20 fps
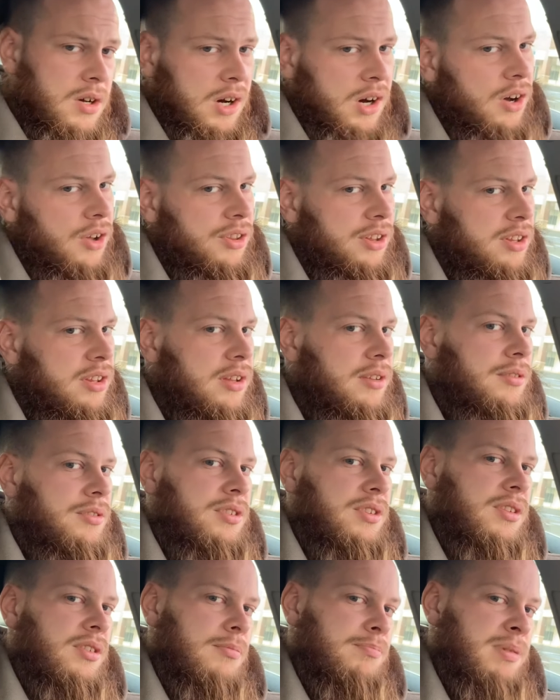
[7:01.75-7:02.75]
all the
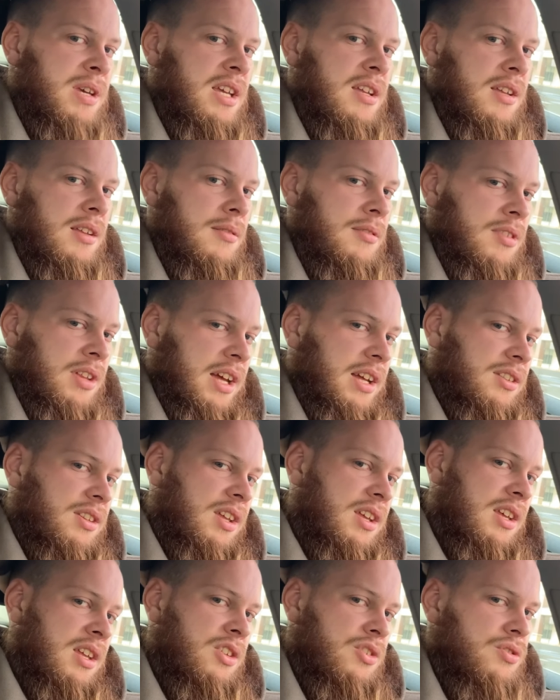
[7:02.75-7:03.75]
like the
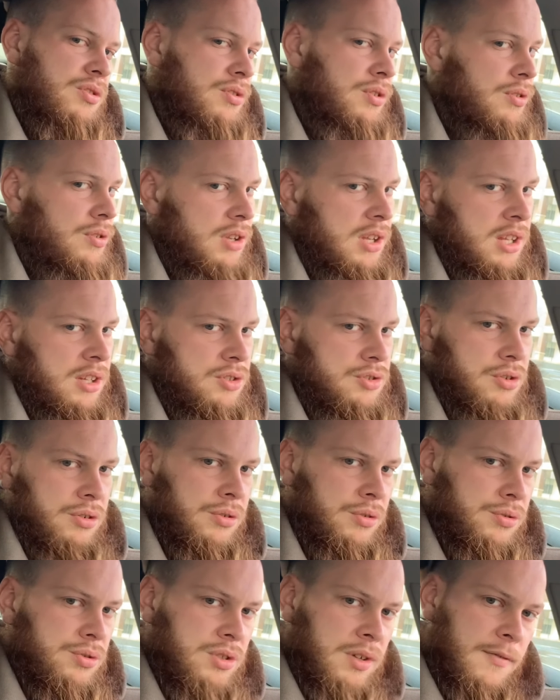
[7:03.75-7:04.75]
intru
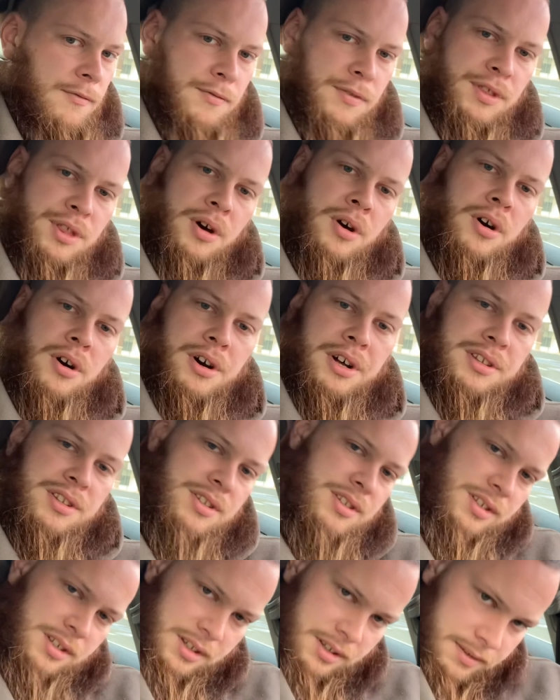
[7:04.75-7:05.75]
intrusive
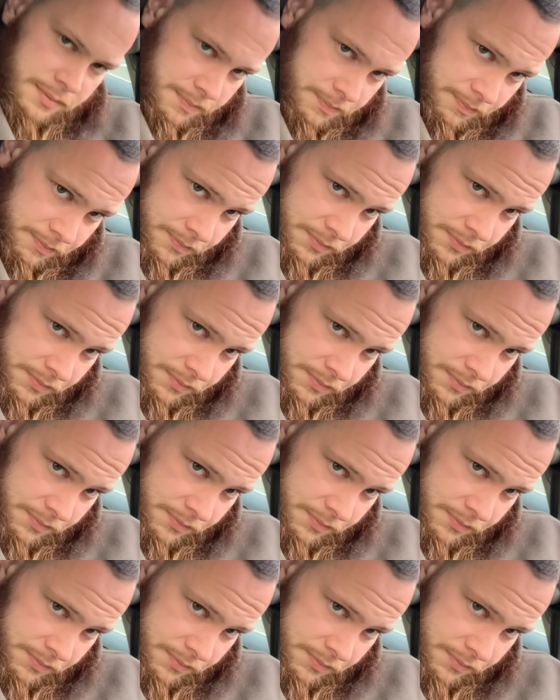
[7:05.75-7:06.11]
thoughts and